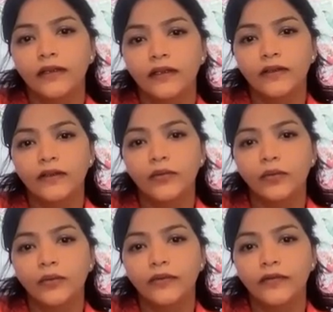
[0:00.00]
is
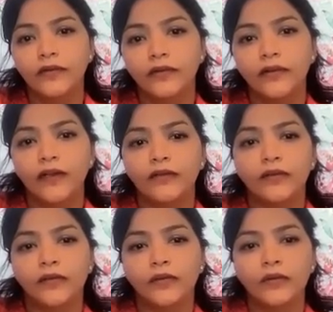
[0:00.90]
equal to 55.
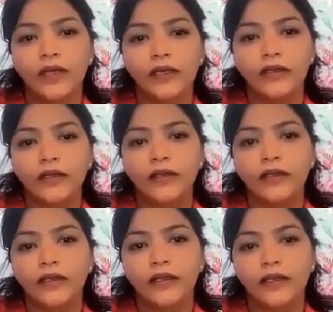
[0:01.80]
So you get
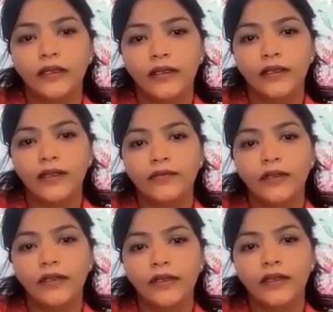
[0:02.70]

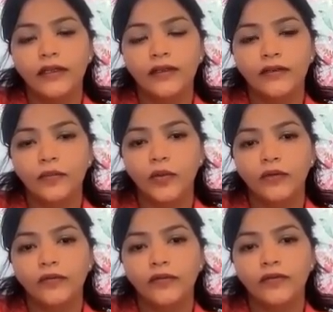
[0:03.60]
11x
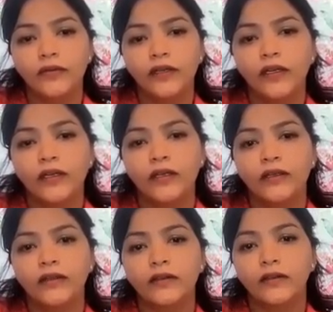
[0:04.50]
150
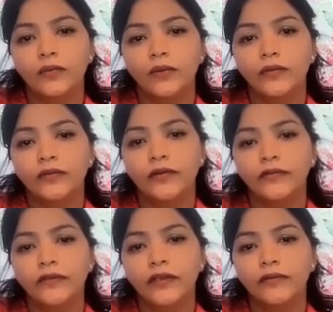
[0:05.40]
is equal to
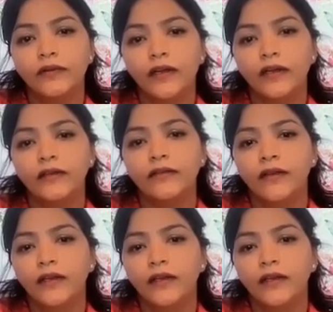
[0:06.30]
55.